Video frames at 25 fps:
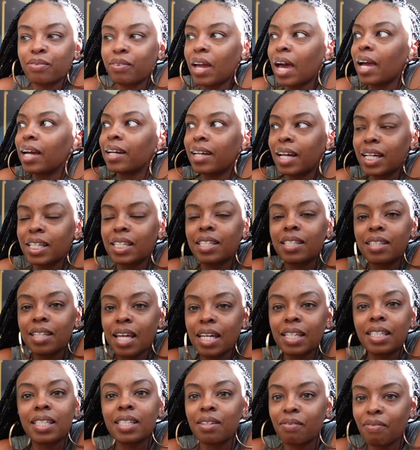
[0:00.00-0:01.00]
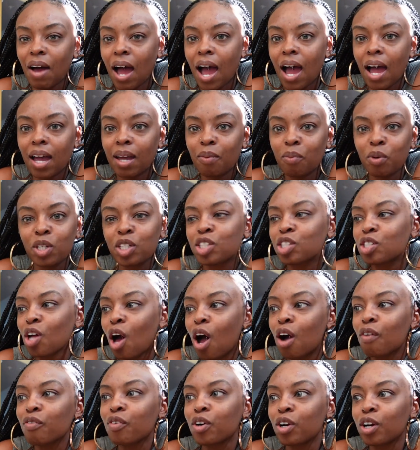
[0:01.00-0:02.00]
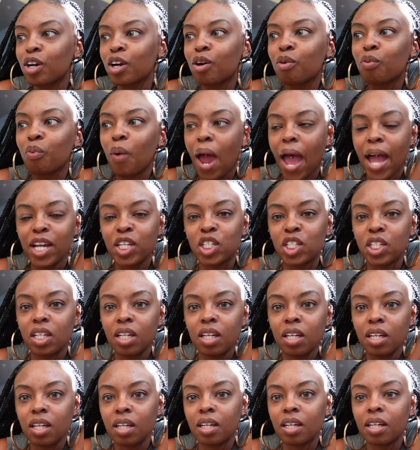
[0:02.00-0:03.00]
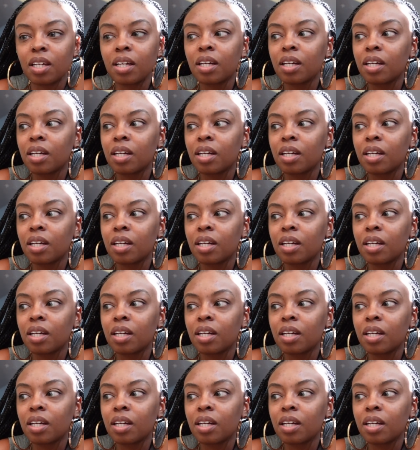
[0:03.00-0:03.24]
Like, that's the vibe. We soft girl, ratchet,